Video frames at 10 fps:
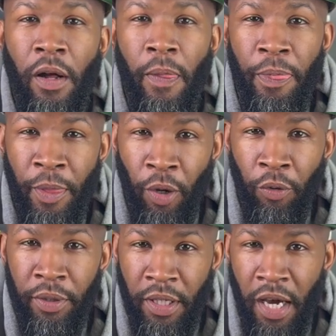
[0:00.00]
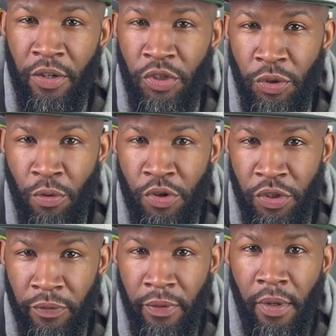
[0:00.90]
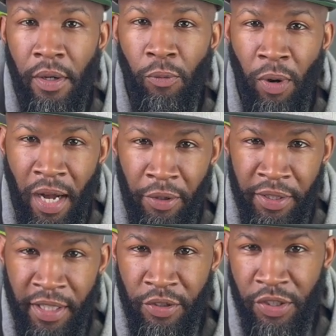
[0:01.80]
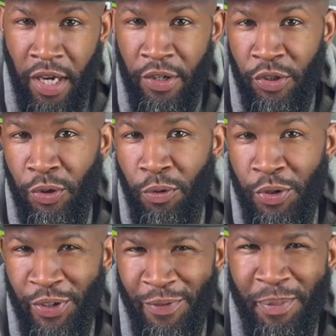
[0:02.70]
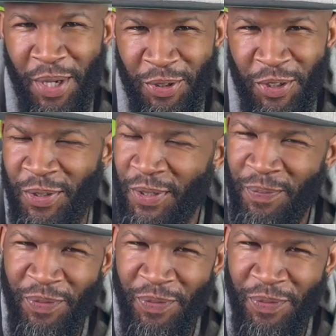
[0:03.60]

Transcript: know and connoisseurs of wild ales, connoisseurs of Belgians.